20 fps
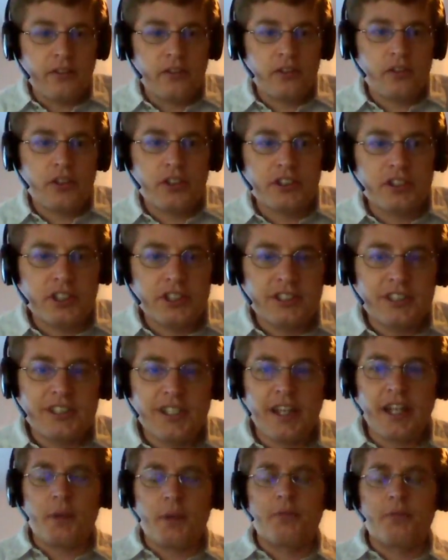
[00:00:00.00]
Kristen said,
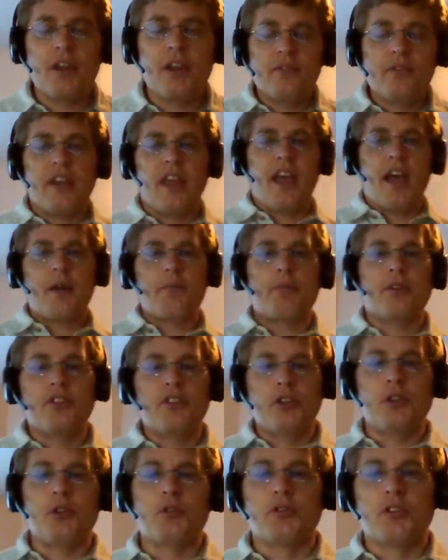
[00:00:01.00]
I'm definitely happy
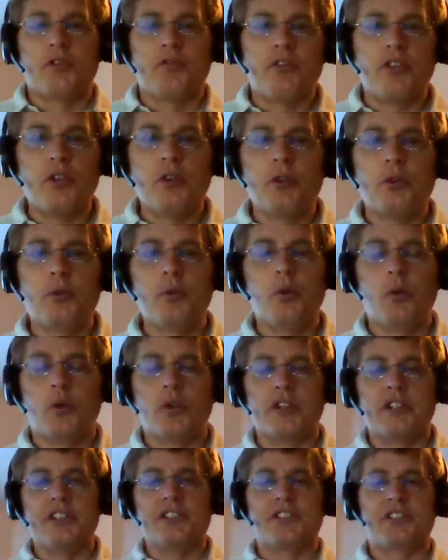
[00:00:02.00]
to review or
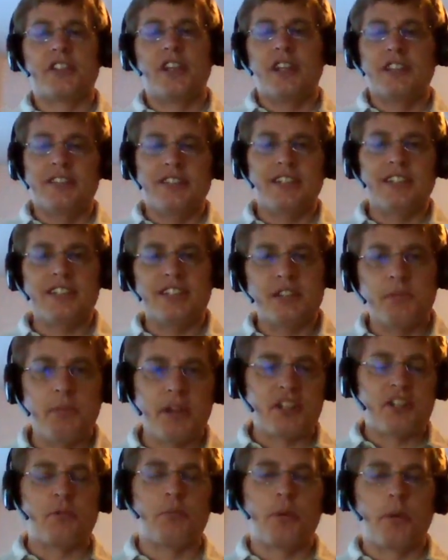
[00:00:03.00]
discuss any
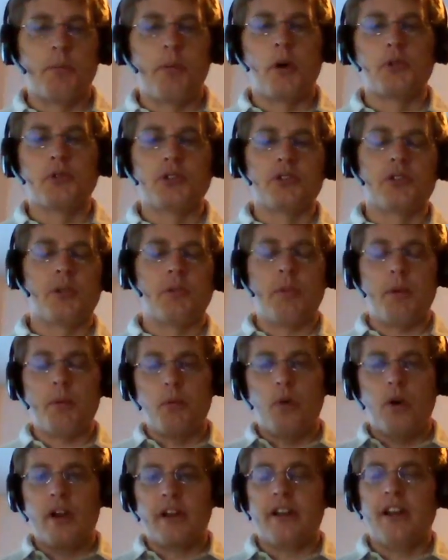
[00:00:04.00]
submission proposals that people
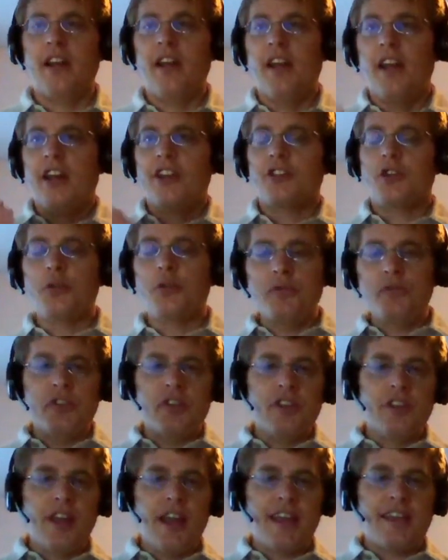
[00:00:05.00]
want. Don't feel
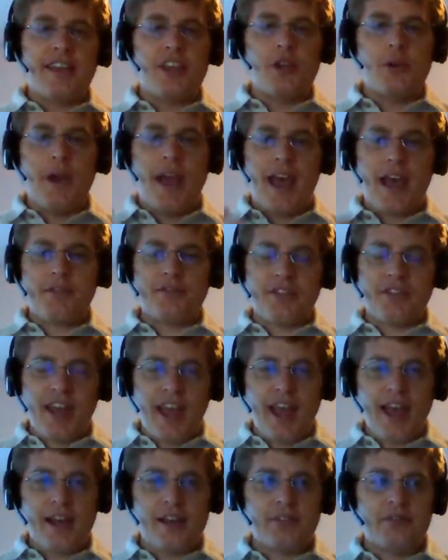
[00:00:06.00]
like you have to
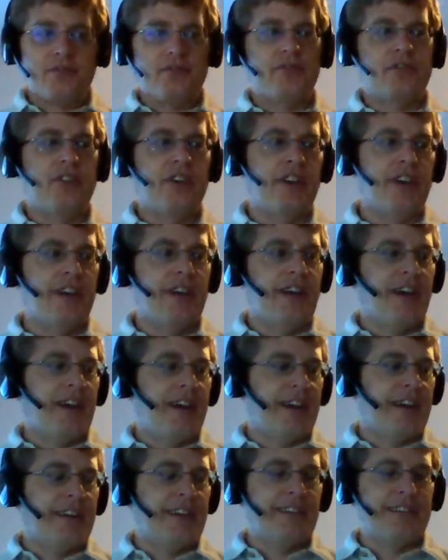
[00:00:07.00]
have
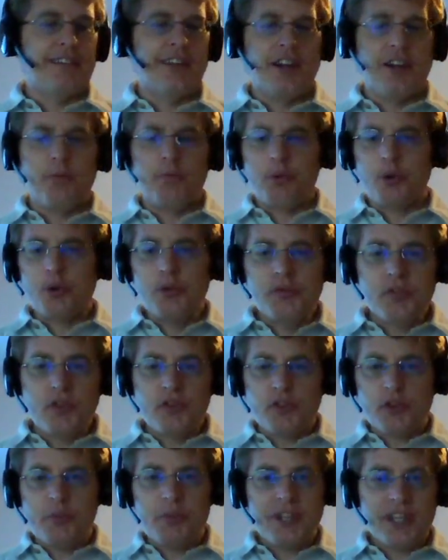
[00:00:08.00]
approval
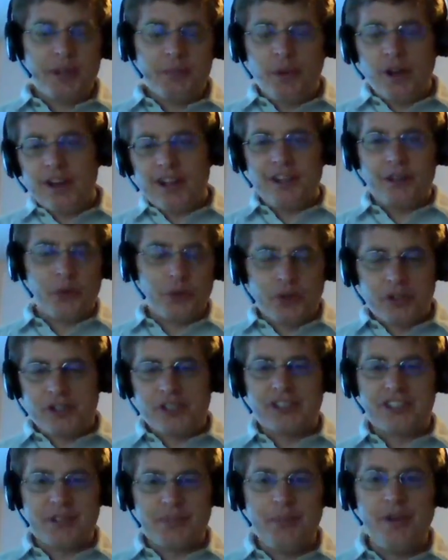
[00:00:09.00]
from anybody in order to
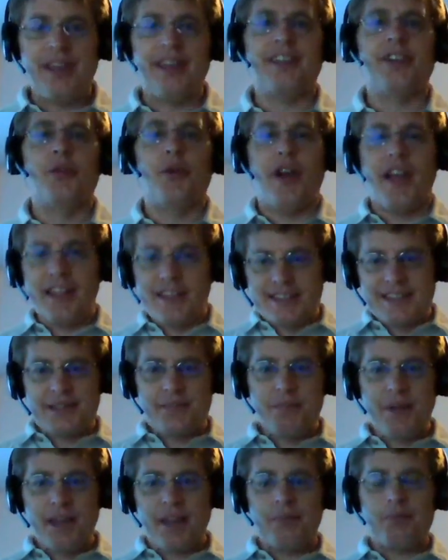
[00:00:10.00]
submit. Go ahead and
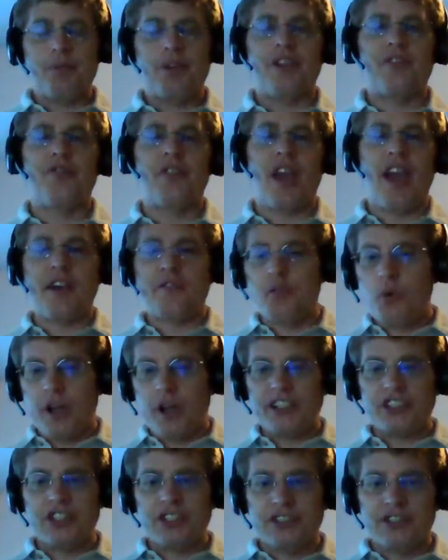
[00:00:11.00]
submit. But if you have
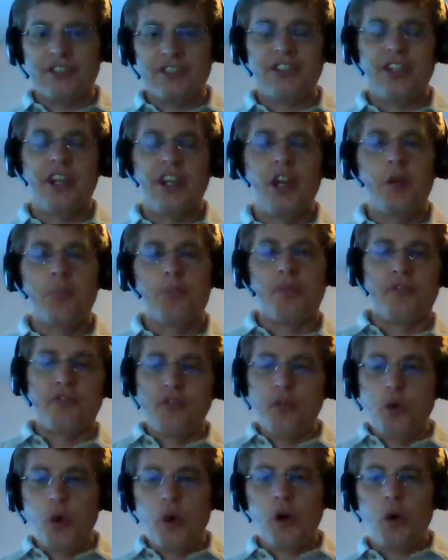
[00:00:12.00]
questions
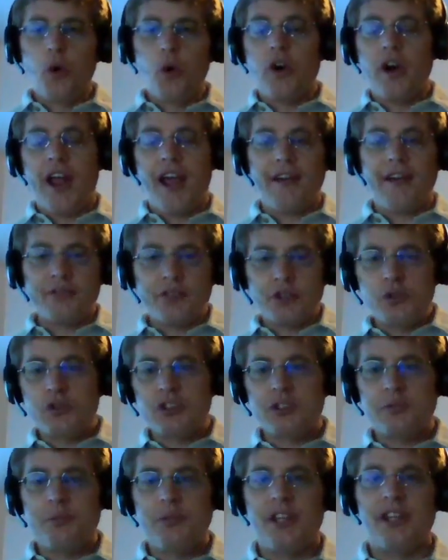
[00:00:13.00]
before or after you
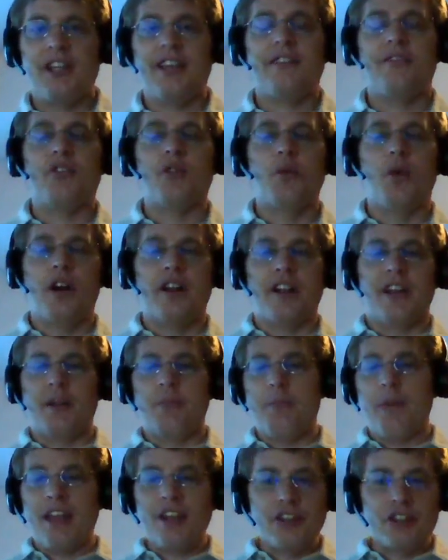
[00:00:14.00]
submit, if you want to
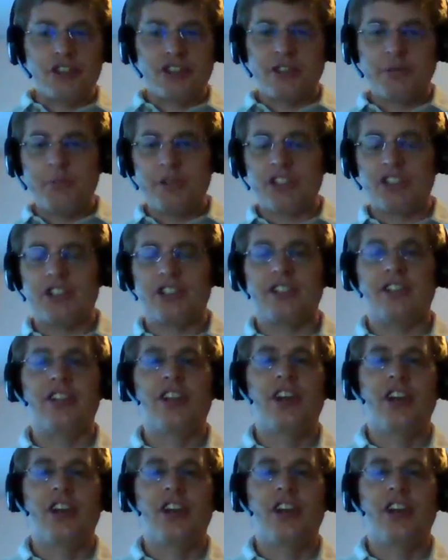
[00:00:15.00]
amend your submission,